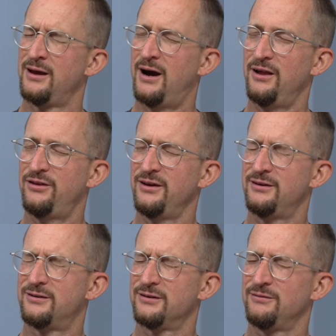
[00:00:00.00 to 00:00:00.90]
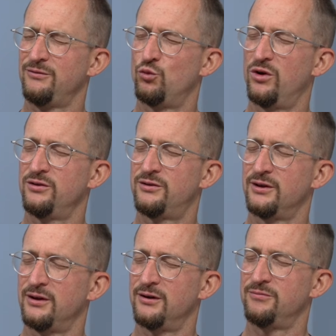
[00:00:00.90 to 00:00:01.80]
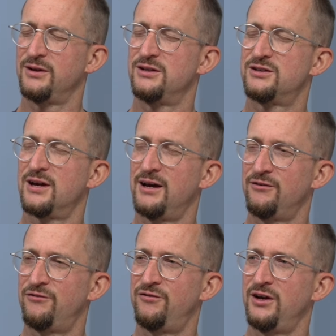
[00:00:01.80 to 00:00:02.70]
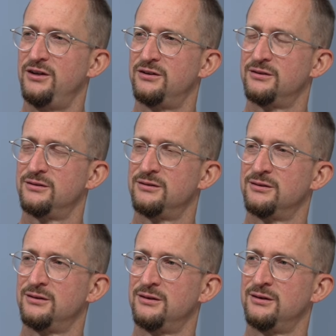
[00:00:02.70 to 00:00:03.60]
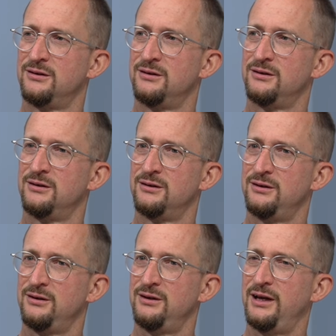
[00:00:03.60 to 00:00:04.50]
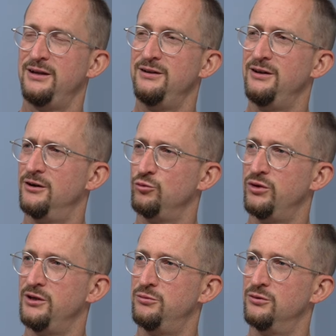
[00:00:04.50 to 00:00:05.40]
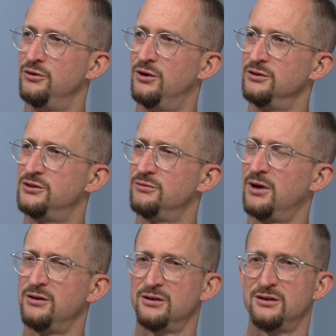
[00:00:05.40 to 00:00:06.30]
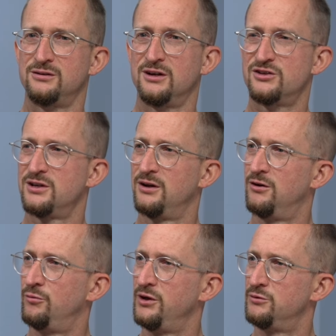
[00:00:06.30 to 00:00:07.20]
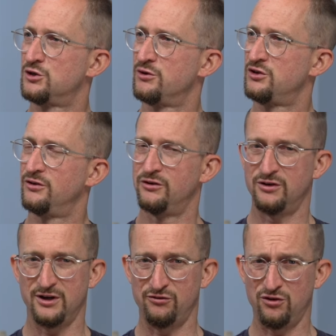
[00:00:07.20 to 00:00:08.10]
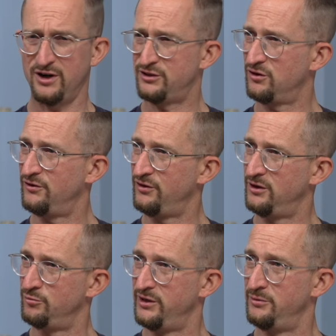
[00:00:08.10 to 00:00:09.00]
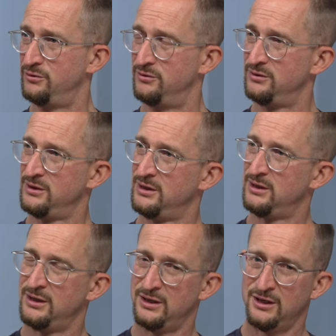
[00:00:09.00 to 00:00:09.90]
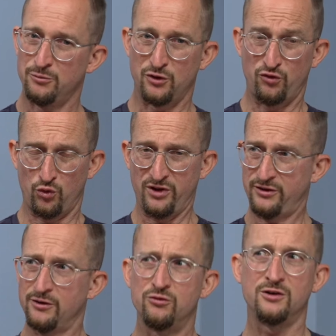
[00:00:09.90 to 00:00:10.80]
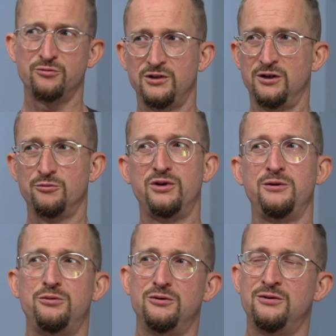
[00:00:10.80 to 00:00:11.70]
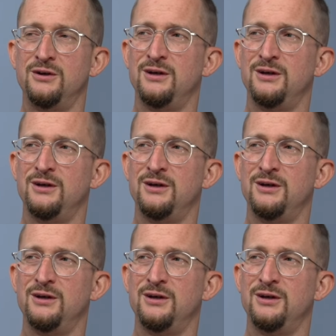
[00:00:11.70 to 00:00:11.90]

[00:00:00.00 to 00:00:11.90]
I think one thing is to have faith in young people. Not to. I see a lot of people, especially on the right, write off young people. But for one thing, young people,